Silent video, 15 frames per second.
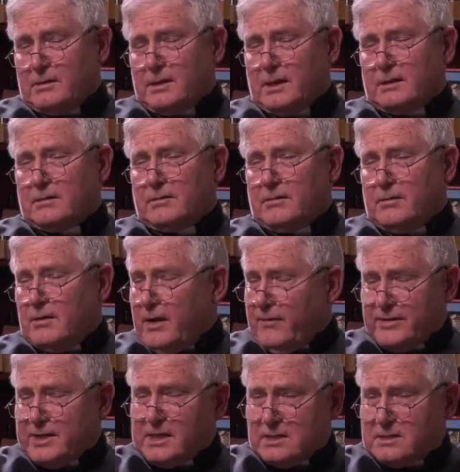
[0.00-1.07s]
that
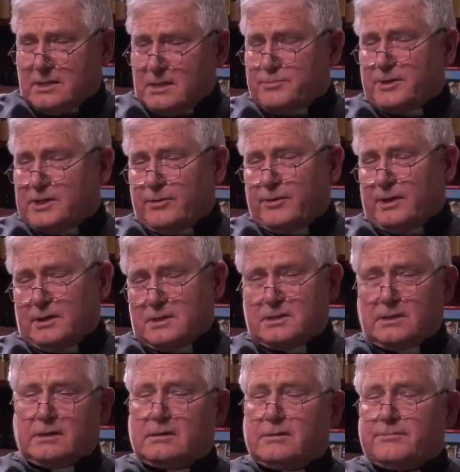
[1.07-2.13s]
everything is just
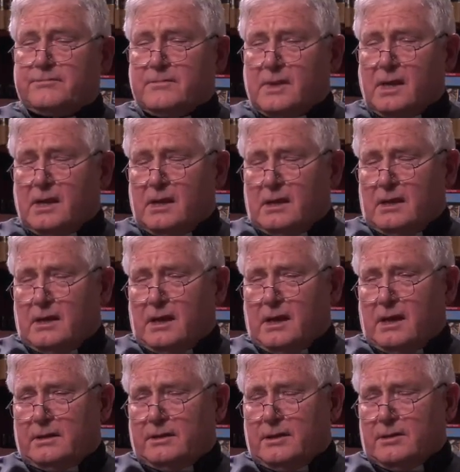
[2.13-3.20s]
materialistic,
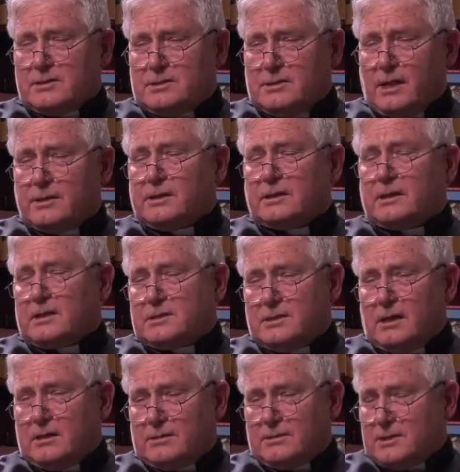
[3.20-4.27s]
and there's nothing that's
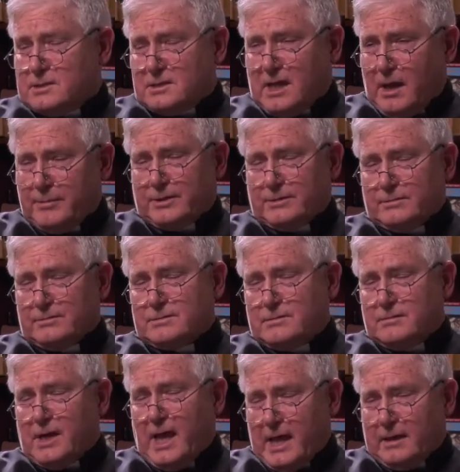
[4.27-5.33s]
not just
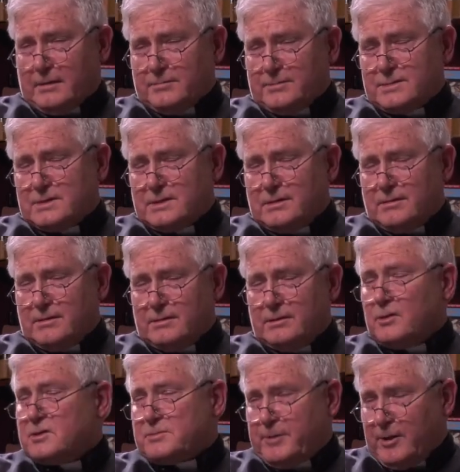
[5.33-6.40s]
chemicals and atoms,
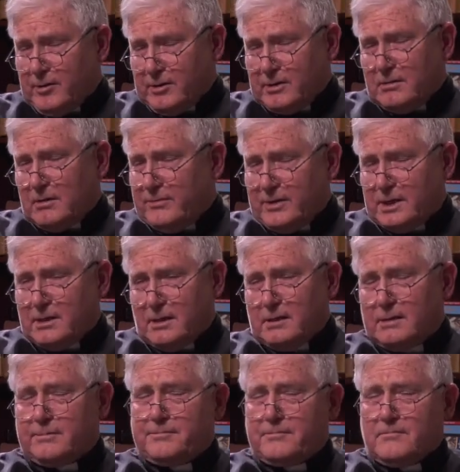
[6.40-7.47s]
no spirit of any
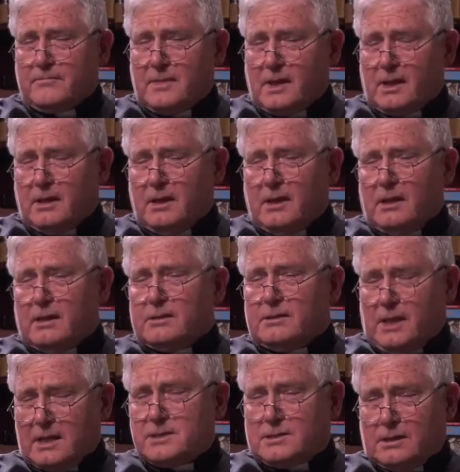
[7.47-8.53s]
kind.
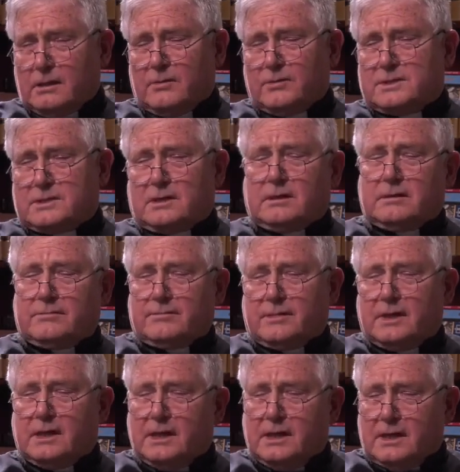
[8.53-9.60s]
That's the lowest state.
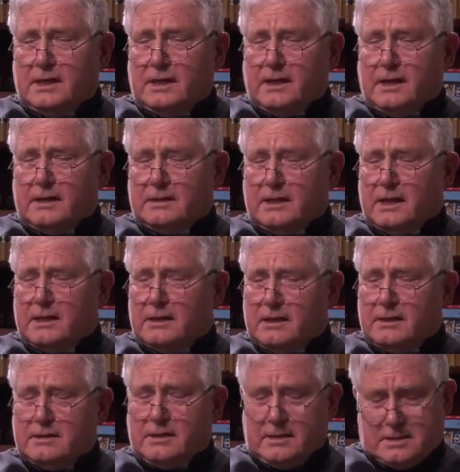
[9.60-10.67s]
And
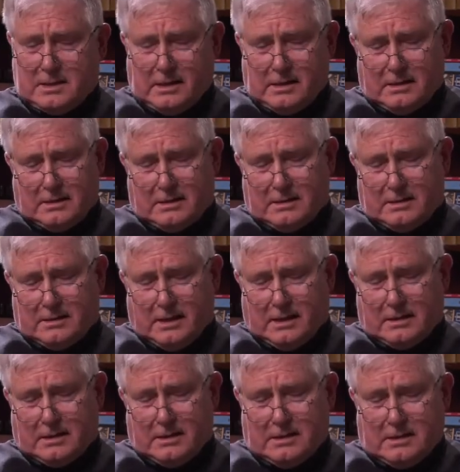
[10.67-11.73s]
then they say
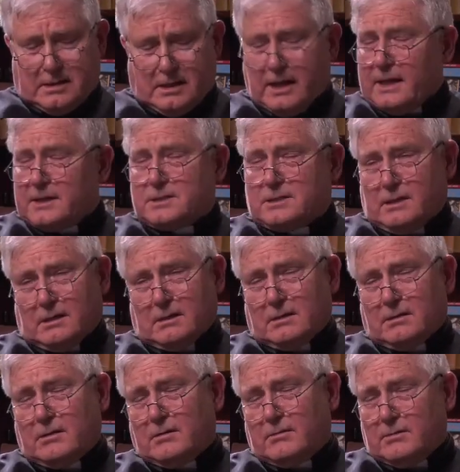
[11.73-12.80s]
that the next
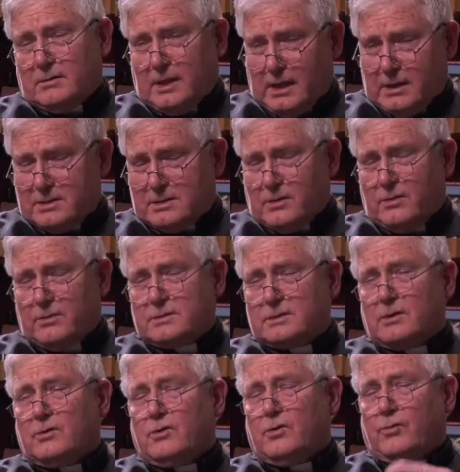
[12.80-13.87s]
state, that is
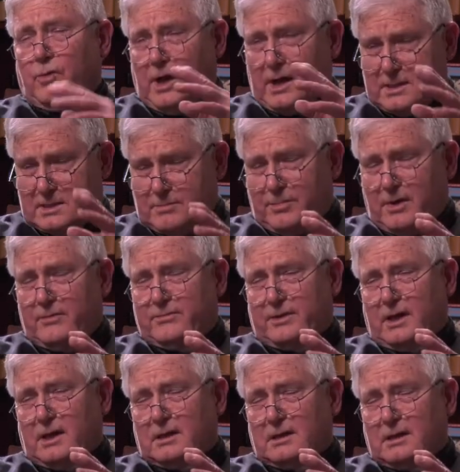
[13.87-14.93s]
those who rise
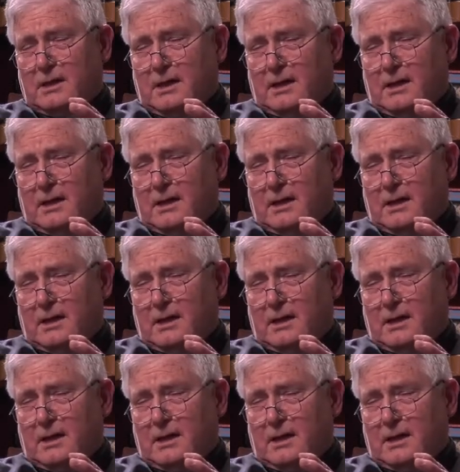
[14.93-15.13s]
above that,